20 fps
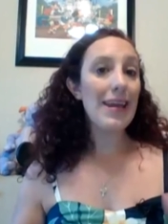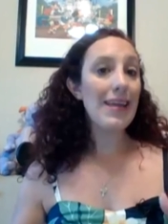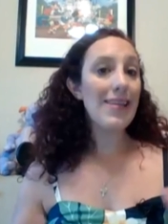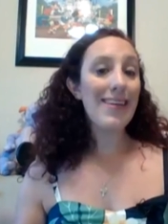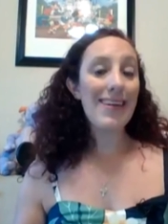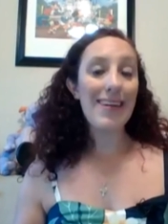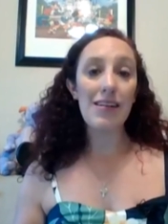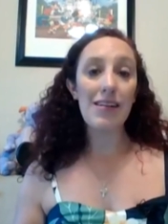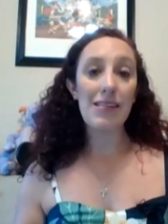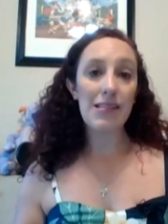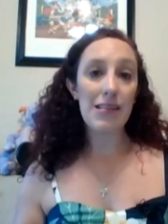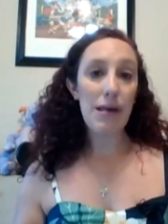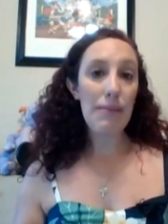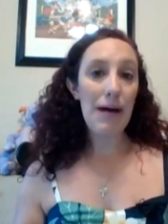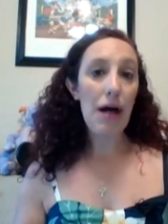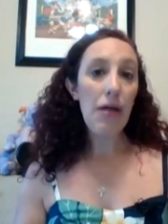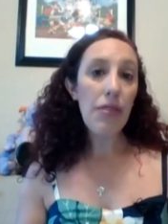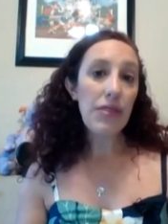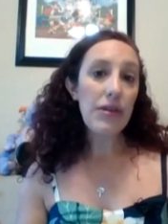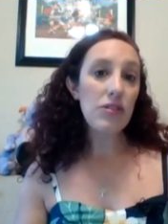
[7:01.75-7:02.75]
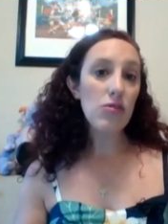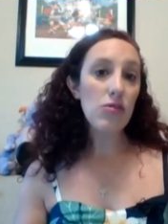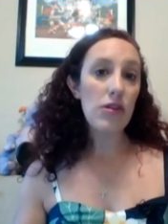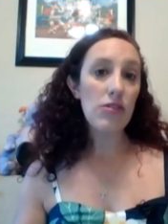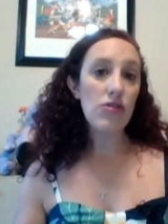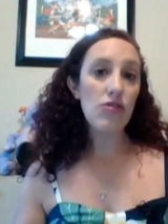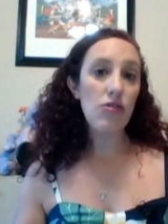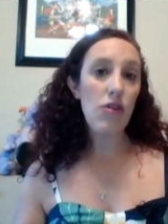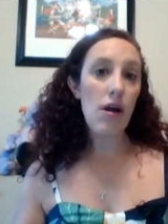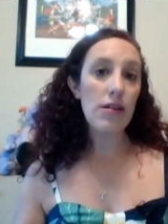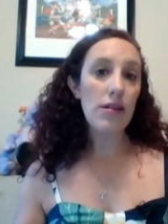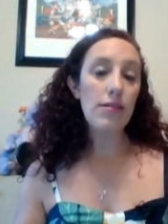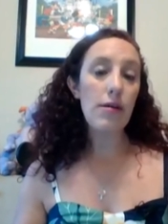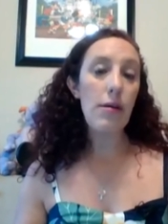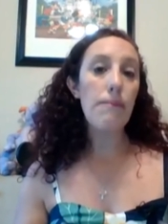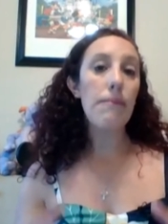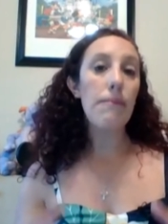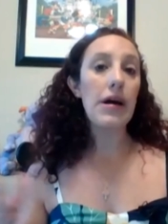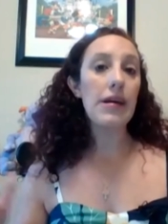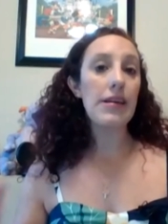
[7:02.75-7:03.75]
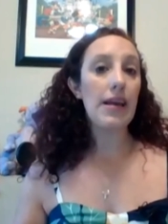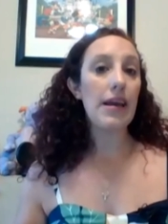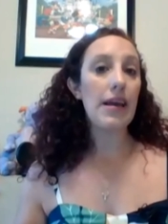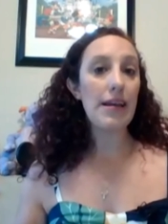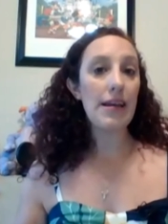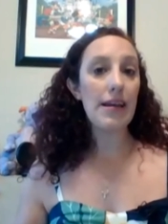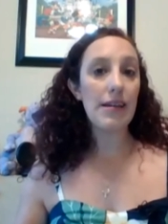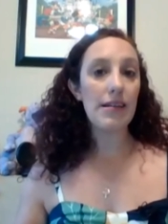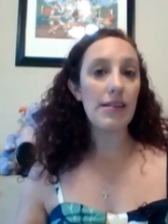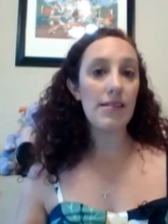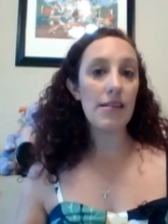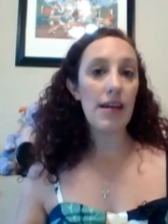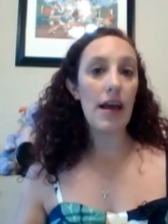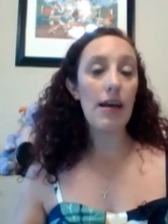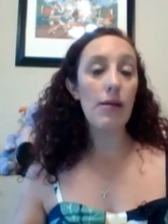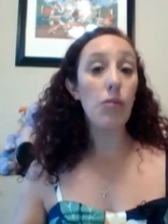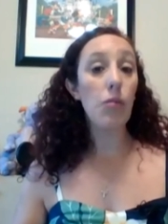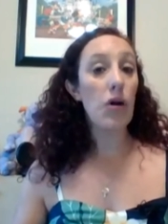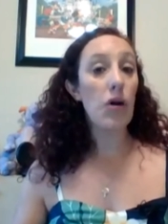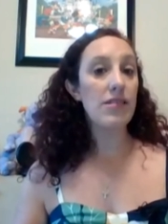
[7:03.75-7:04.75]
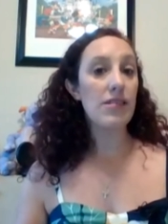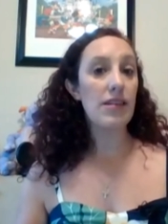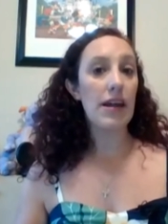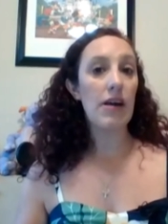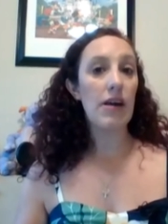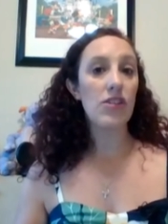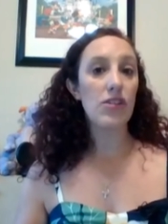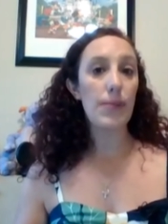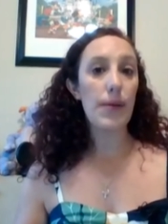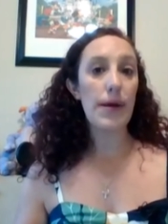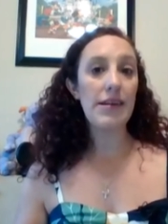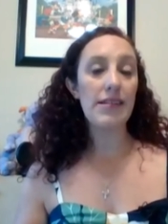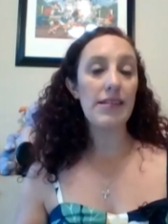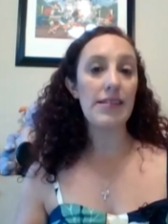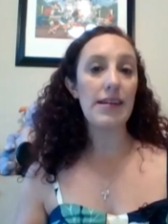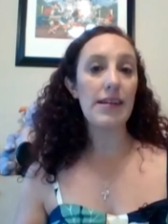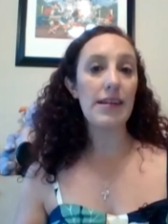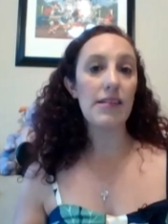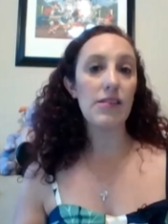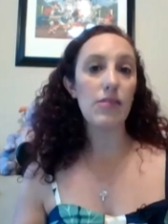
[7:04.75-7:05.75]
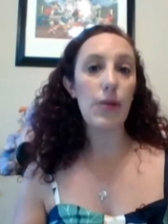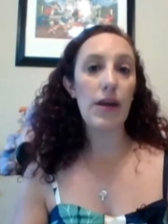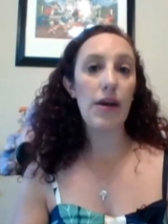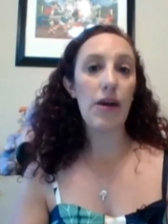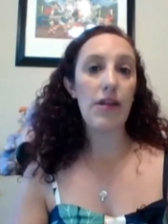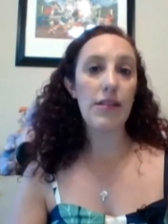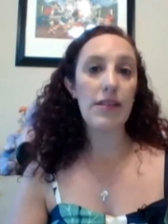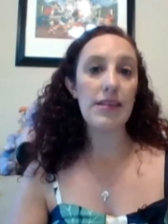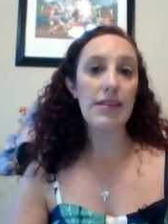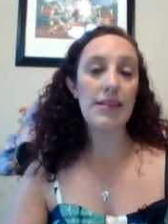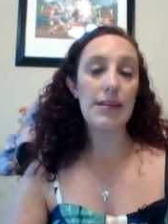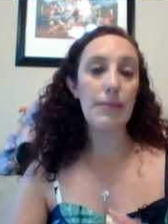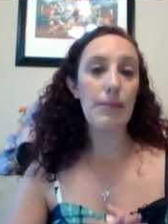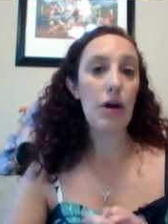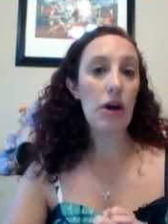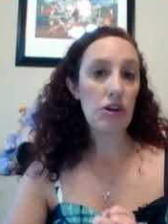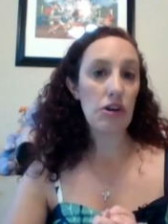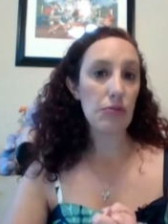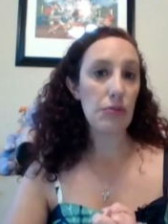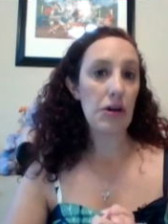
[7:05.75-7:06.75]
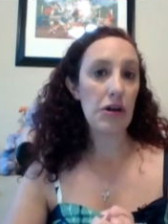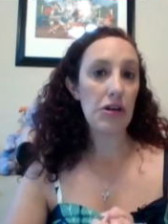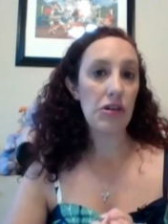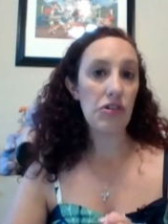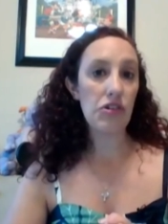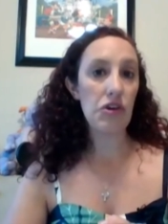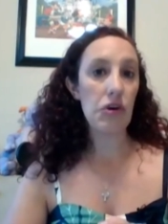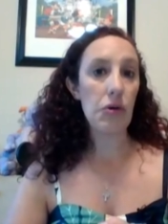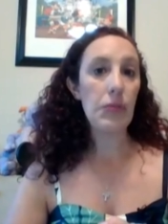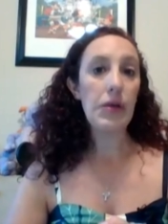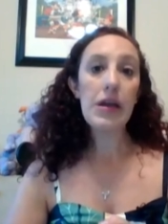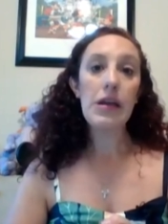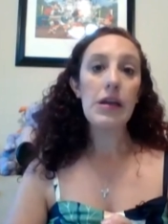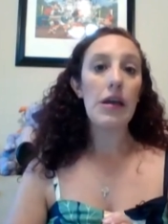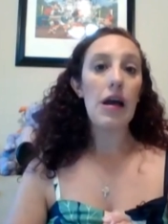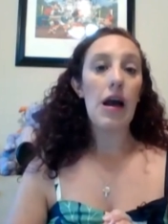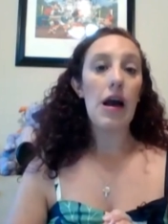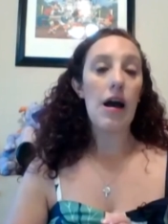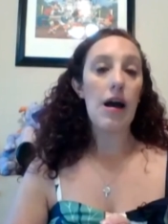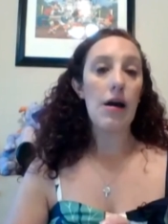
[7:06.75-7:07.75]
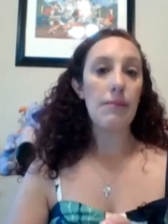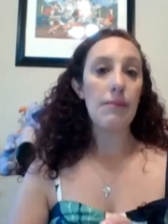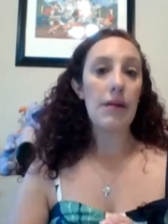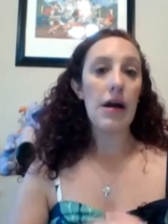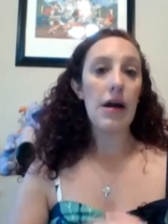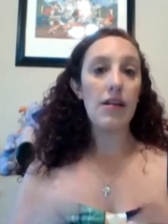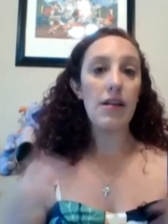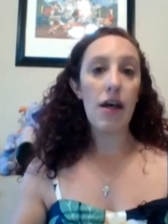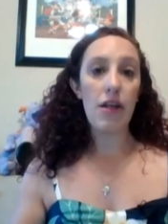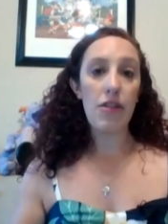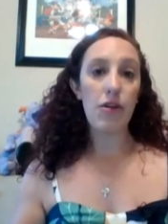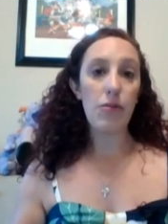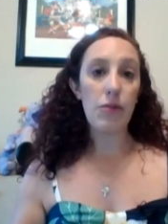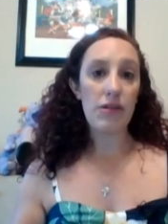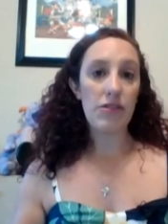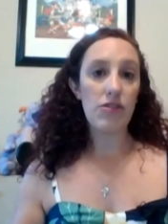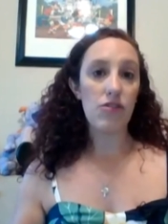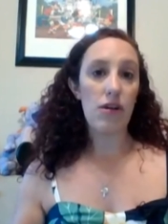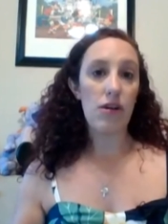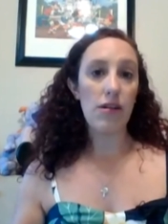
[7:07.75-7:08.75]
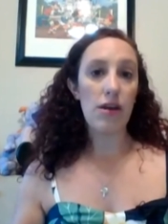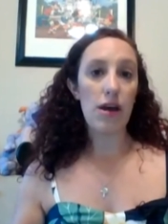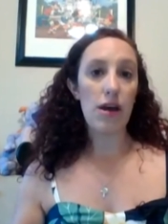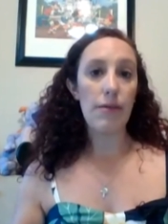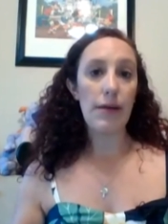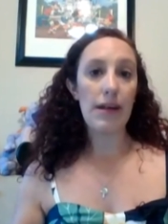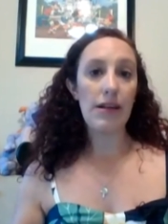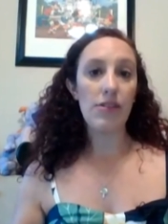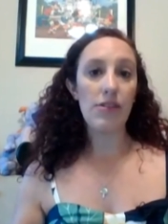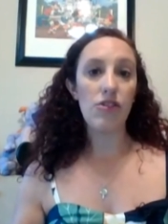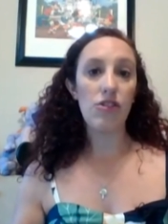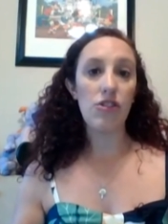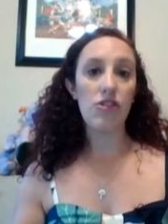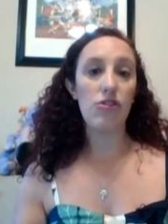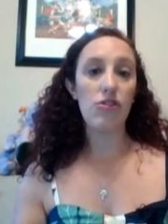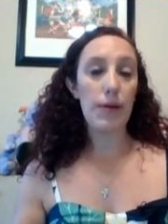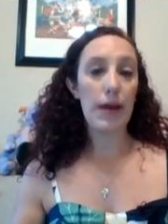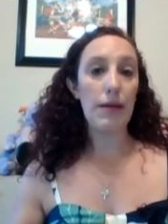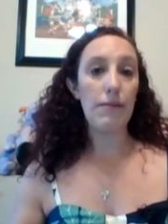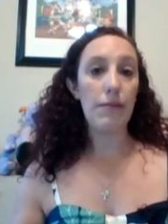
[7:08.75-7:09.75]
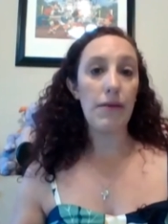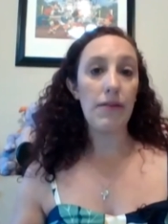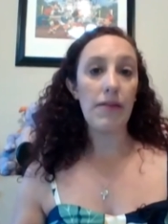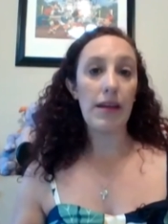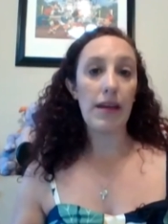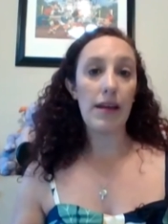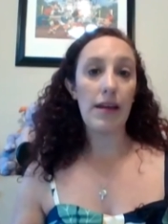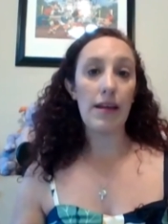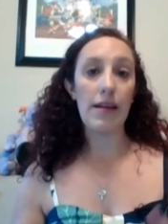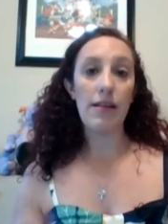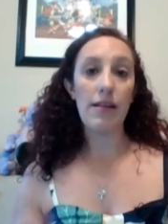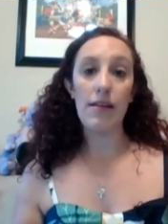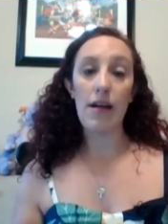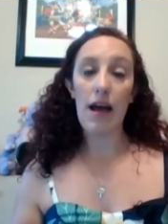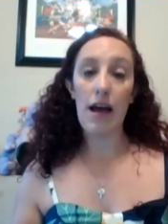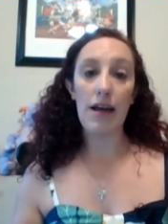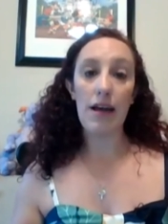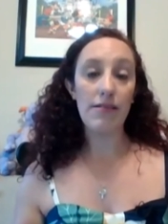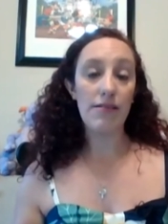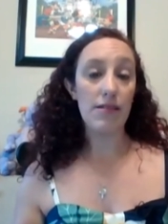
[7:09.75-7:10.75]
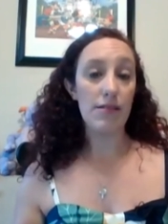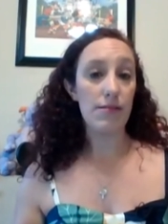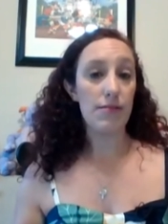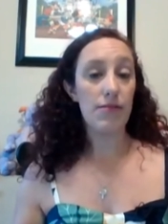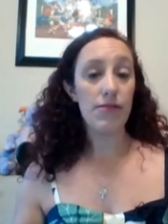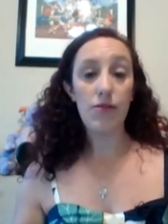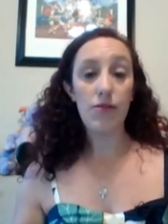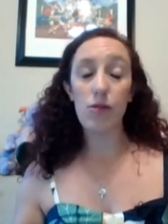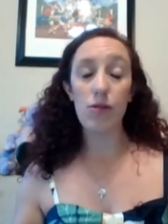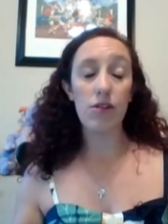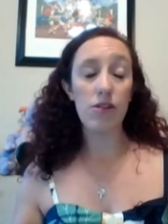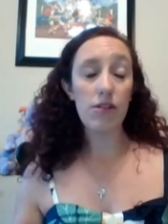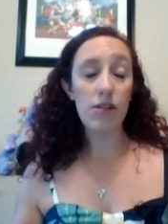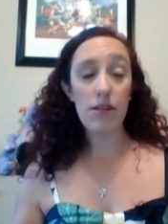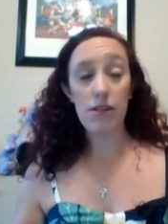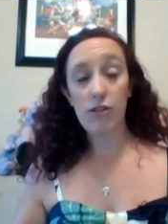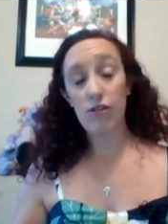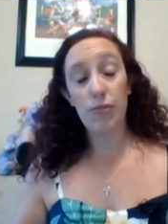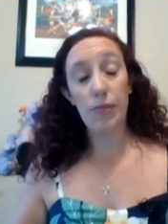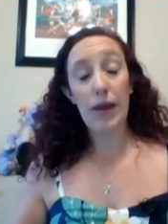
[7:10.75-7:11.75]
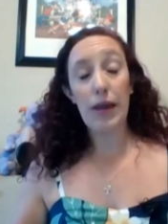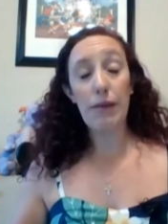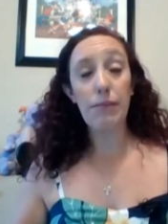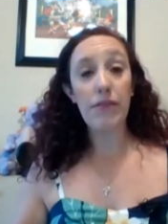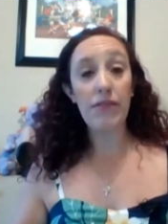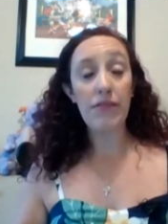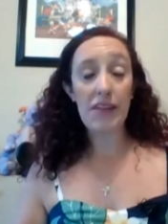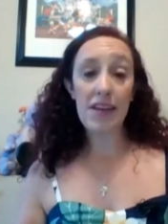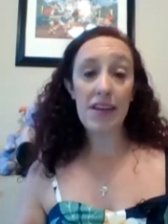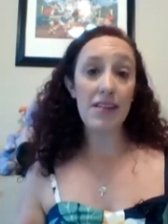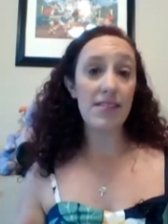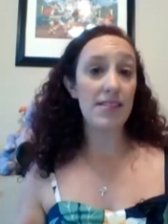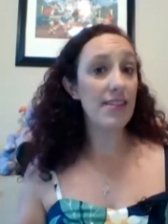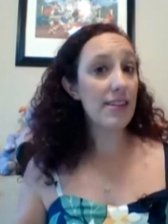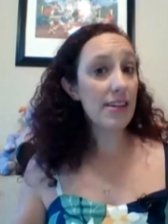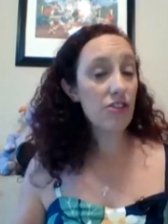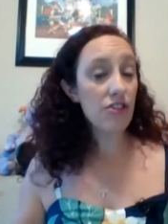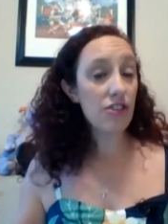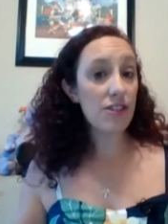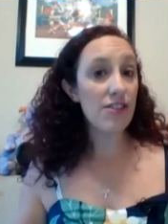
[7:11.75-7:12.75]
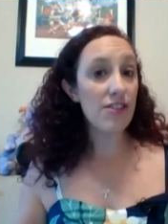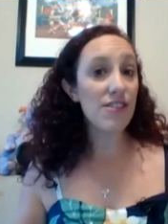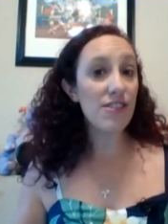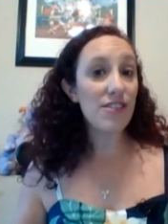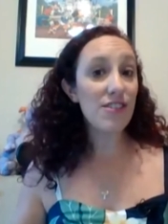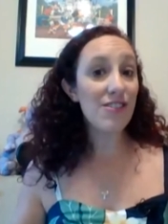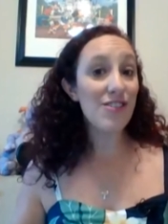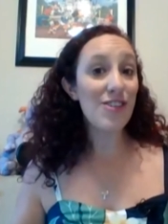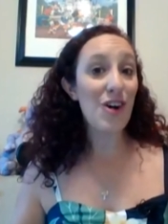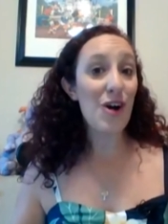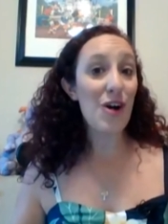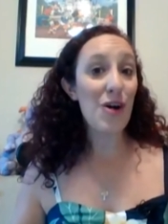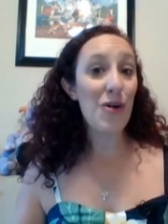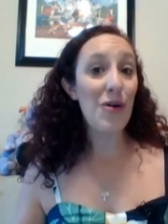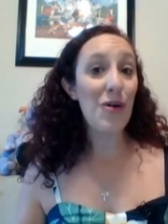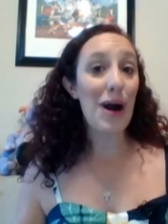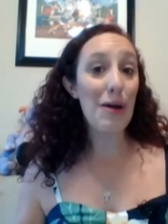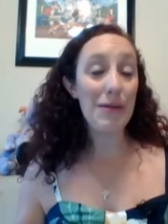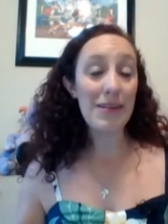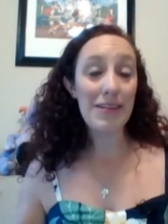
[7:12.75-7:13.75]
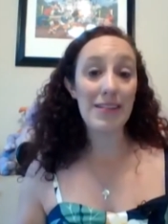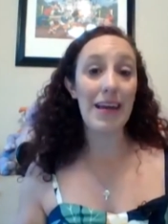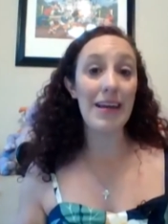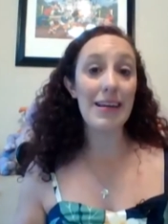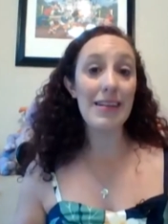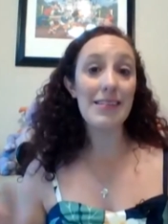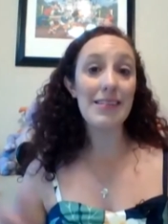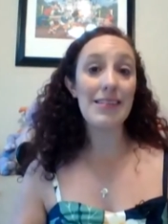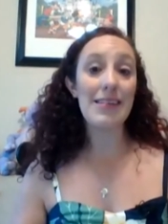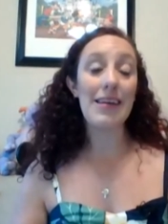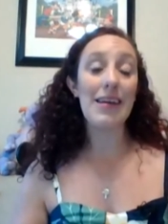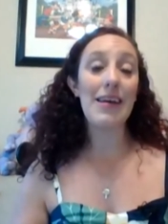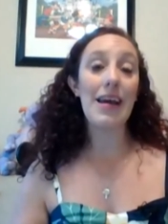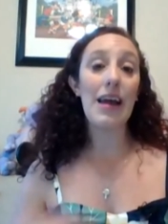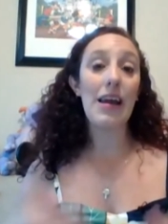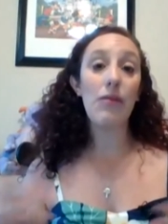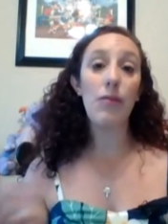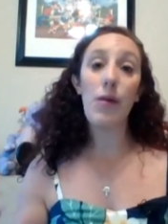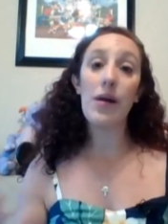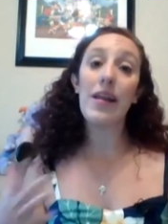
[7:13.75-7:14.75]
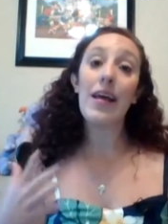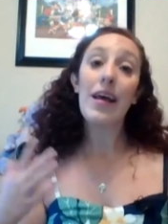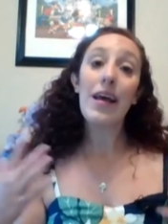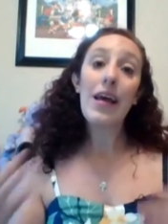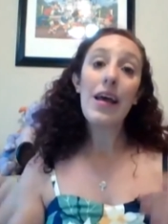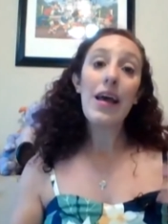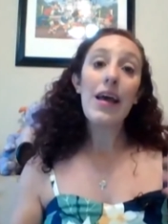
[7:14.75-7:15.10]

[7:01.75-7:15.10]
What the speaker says: anything else about this restaurant, but it was announced by Disney this week on the Disney Parks blog. So another restaurant coming to the Japan Pavilion, and the food in the Japan Pavilion is delicious. So I'm excited to see kind of what